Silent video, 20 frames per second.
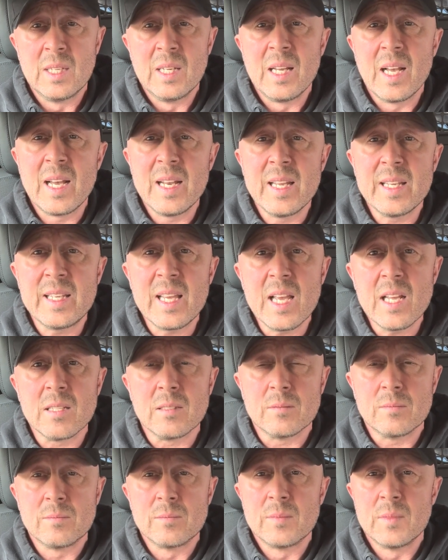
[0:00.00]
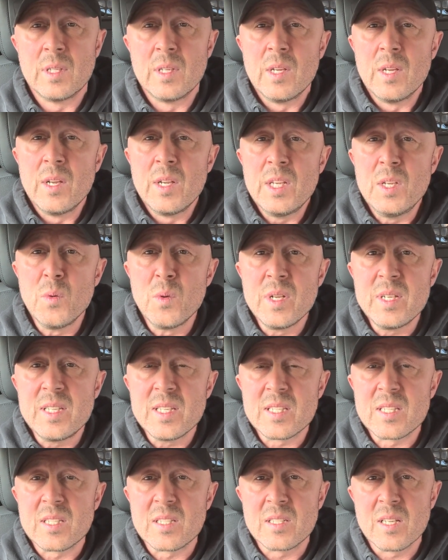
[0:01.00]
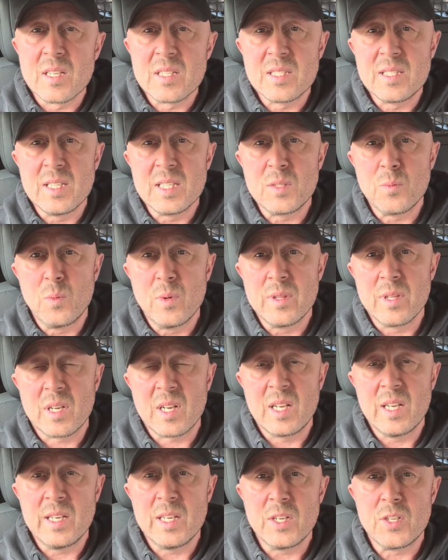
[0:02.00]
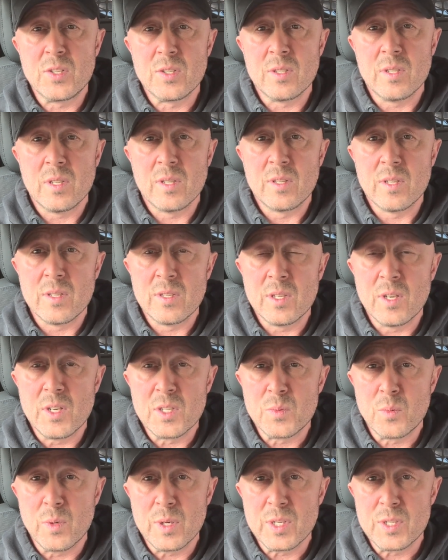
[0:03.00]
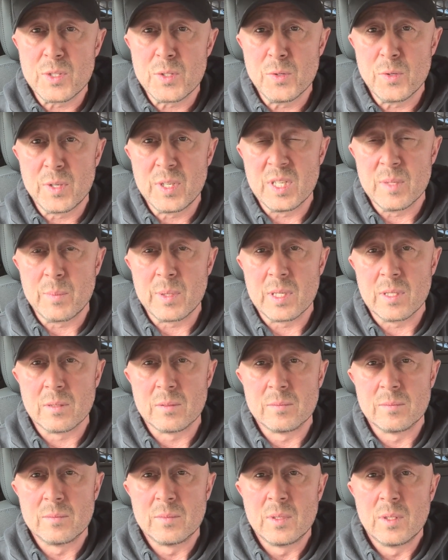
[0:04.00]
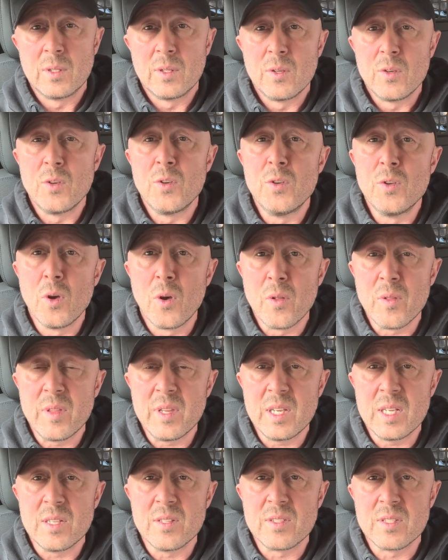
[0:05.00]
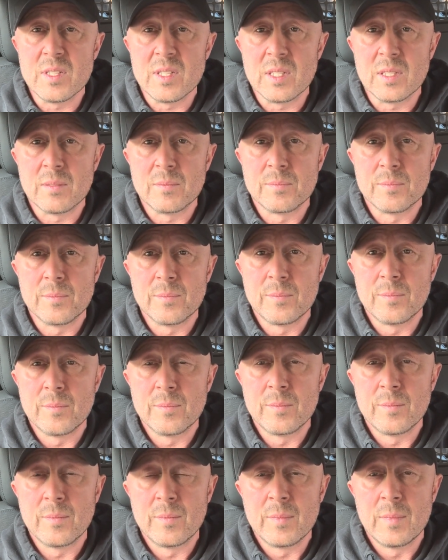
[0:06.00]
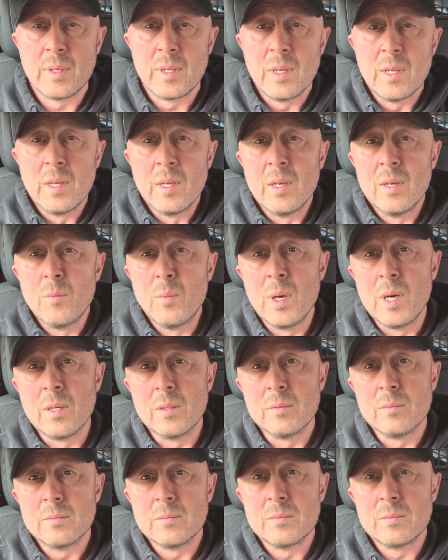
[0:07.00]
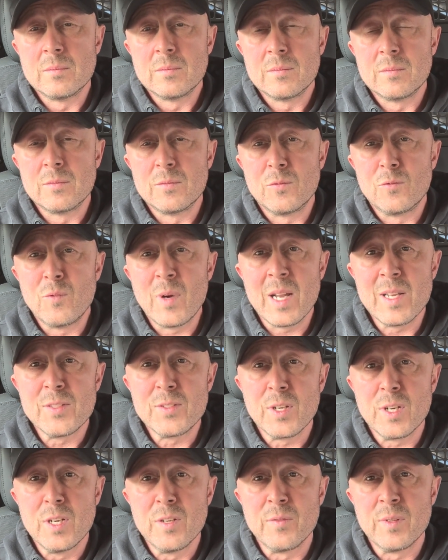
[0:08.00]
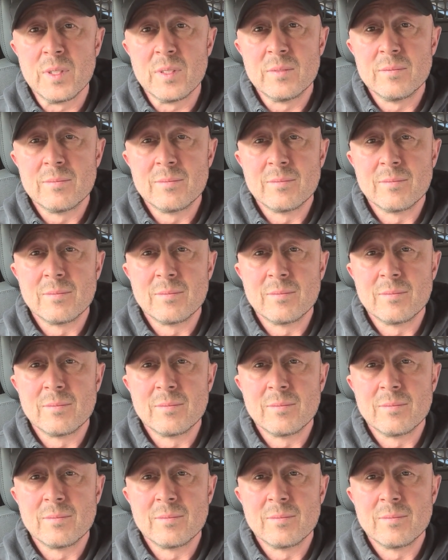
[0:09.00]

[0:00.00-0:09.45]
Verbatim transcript: And again, you want to discuss this with a clinician that knows what he's talking about, not the internet. Well, rant over.